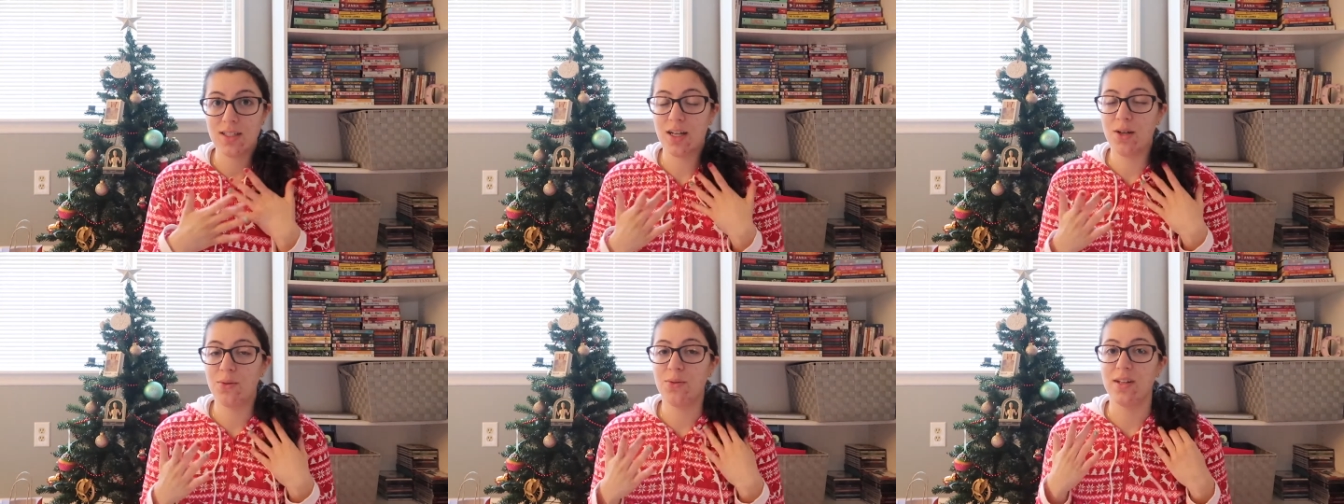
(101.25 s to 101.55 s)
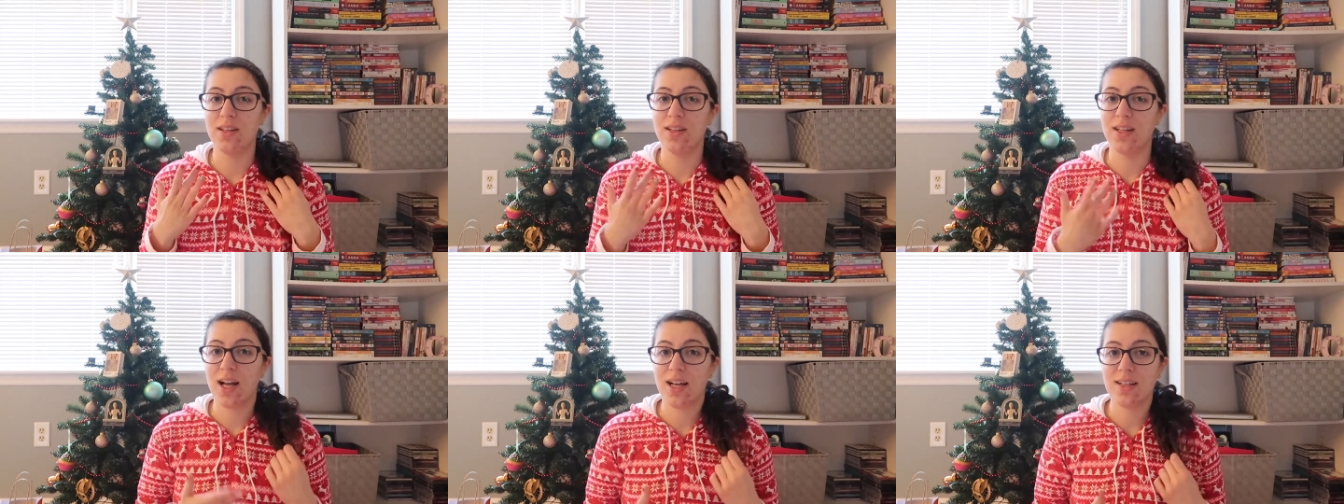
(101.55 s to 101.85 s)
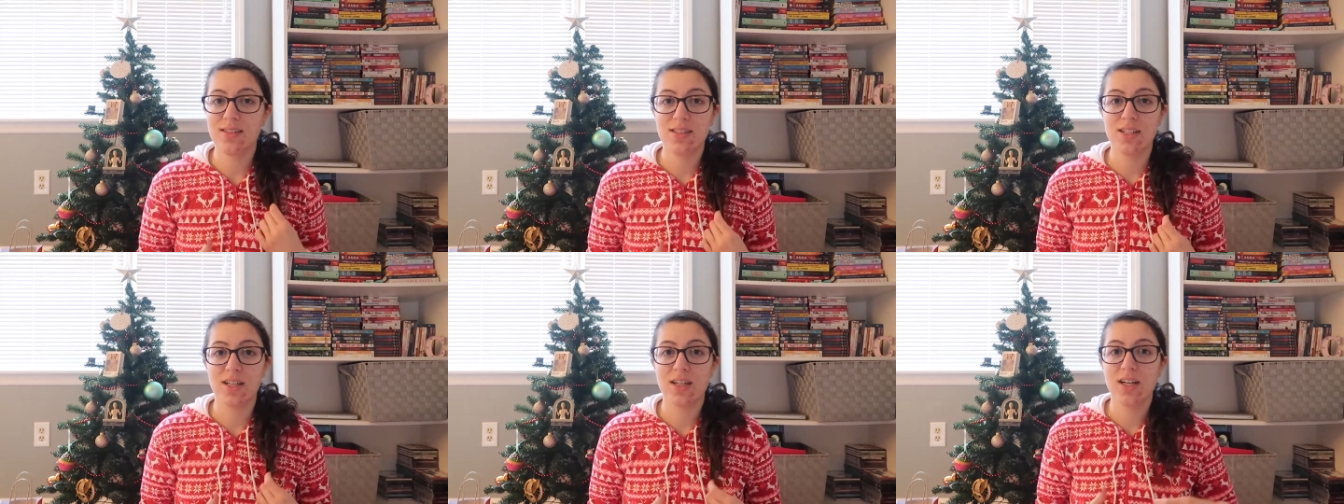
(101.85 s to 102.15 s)
I went
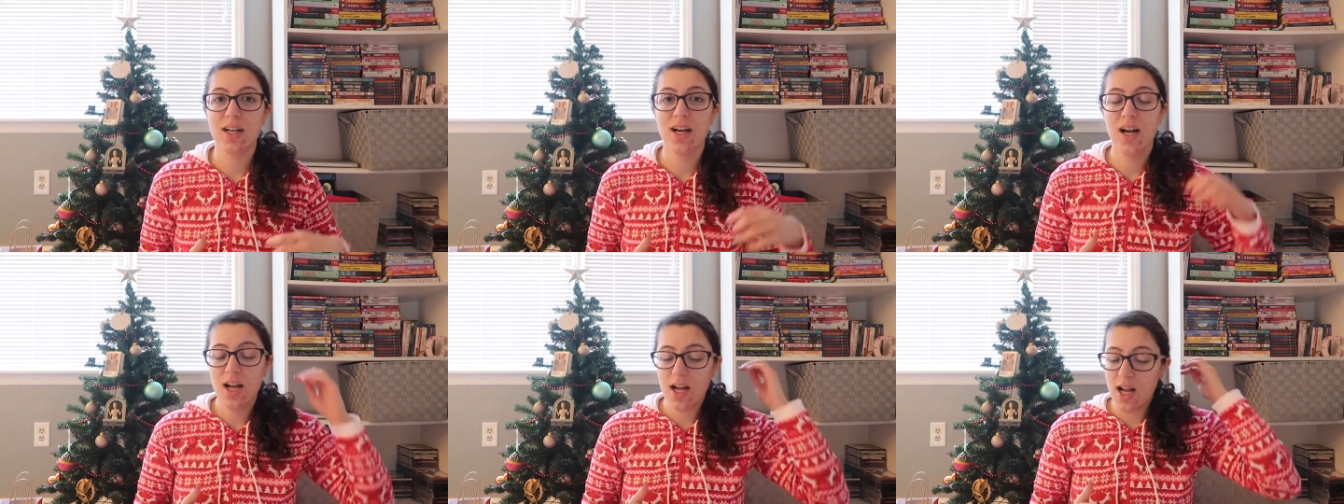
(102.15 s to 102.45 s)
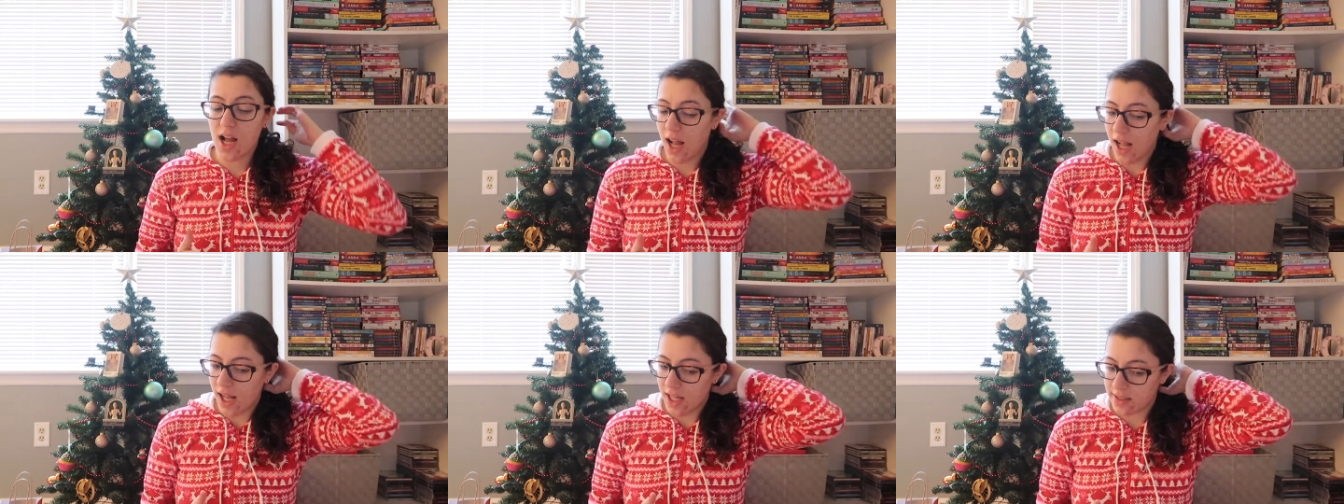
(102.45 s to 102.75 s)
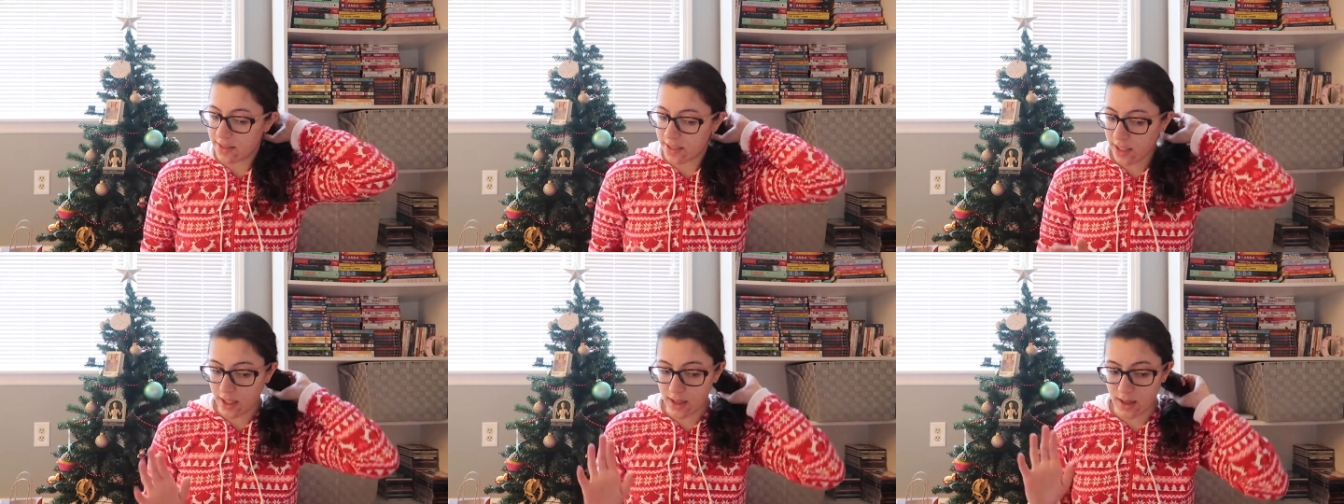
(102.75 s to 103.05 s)
last year
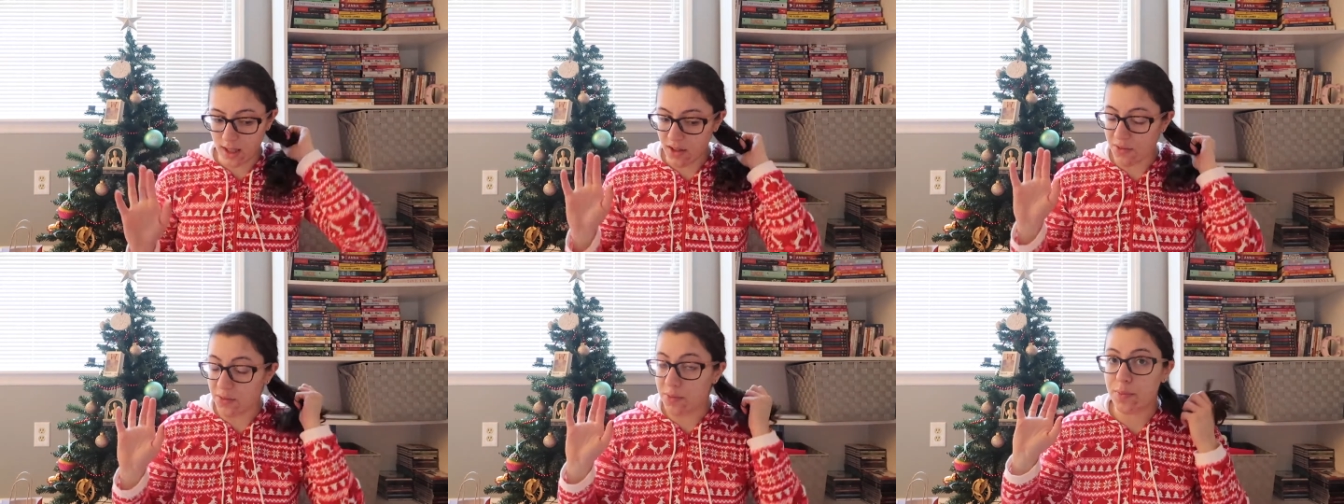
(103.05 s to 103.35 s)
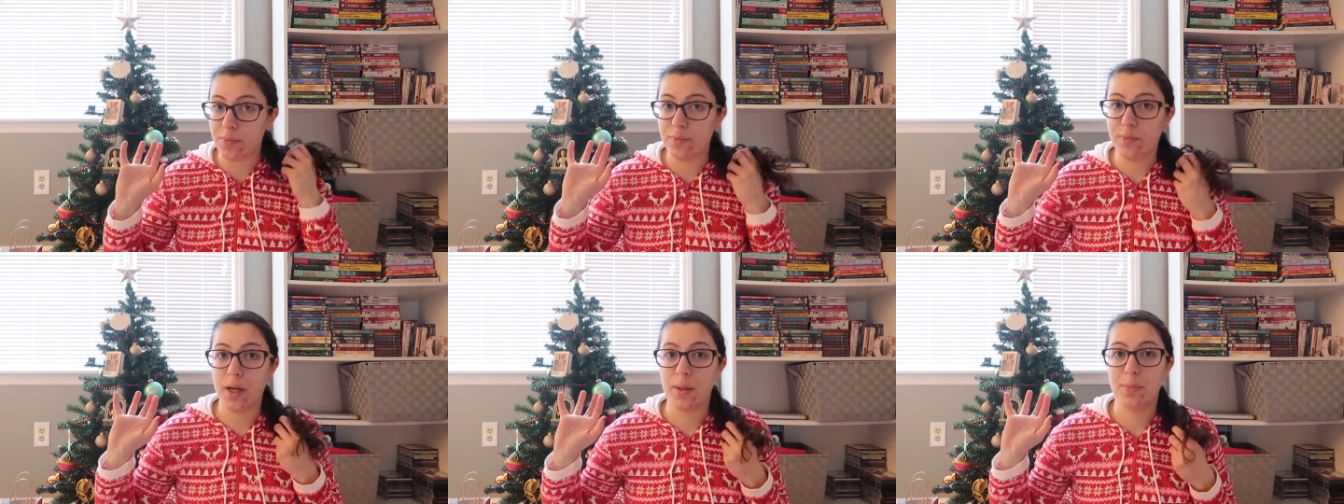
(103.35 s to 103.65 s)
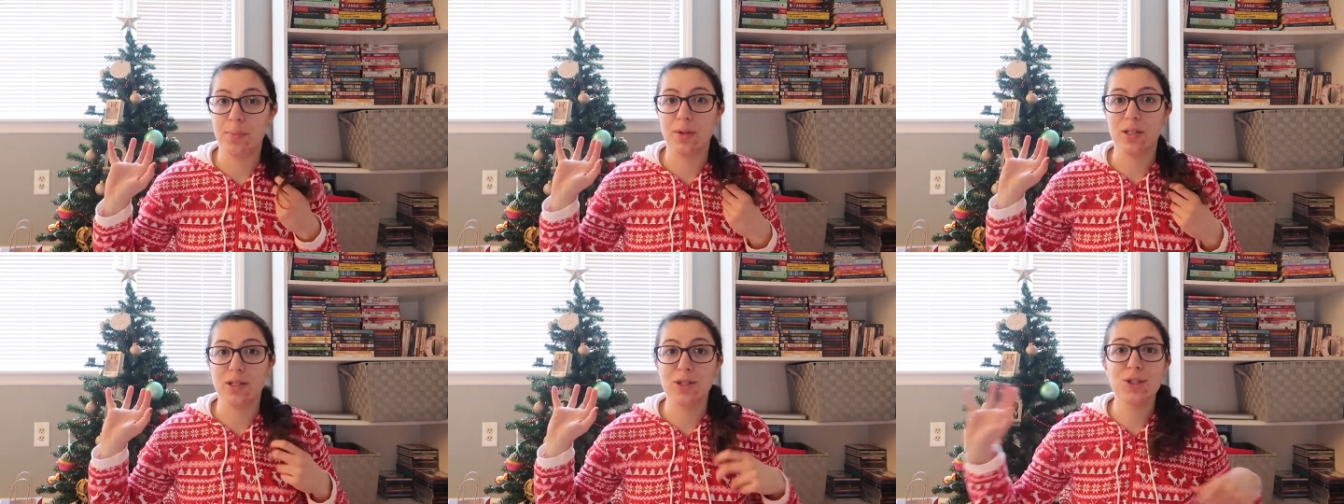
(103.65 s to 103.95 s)
and I love my
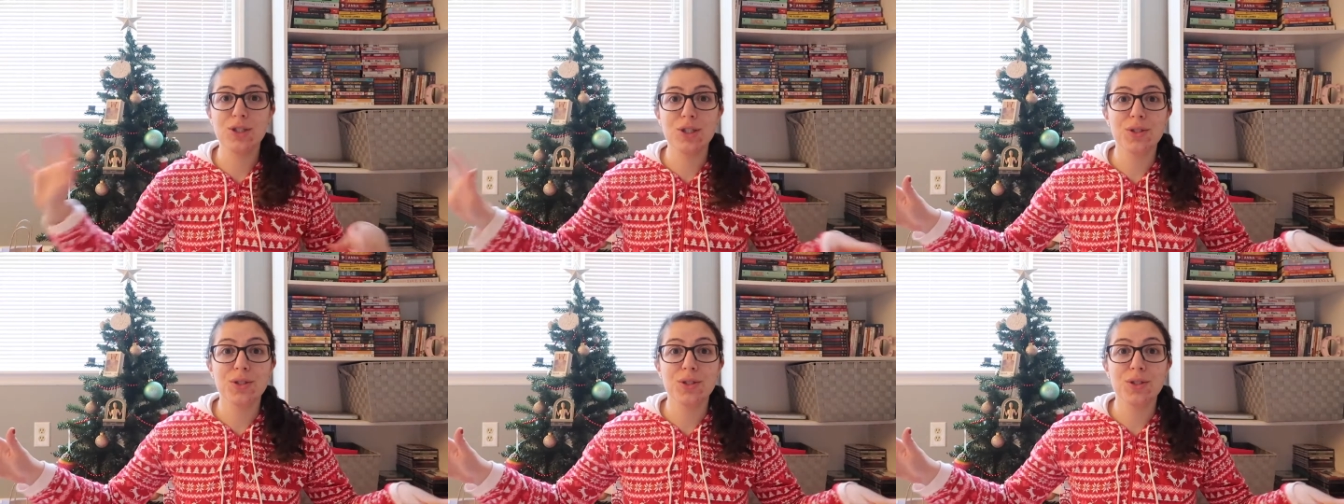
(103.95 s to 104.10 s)
British